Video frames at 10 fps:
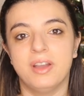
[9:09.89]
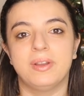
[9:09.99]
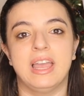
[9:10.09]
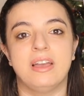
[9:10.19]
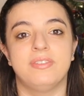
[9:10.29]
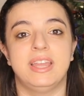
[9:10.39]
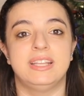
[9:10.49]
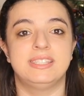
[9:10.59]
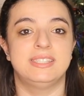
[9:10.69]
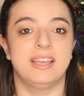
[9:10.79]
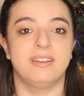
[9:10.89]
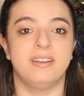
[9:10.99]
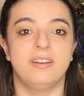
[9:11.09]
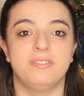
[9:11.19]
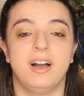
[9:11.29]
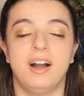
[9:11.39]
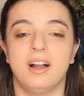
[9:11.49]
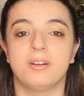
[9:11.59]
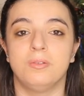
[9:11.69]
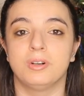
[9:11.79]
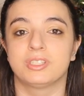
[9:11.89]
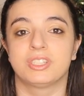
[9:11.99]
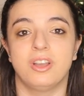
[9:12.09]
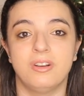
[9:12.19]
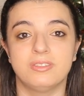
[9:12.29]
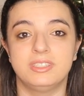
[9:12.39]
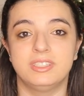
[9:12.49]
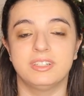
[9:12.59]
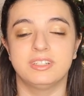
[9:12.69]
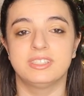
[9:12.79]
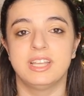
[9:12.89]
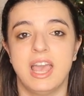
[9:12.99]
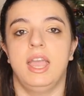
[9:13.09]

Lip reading: We have a set of Hogwarts coasters,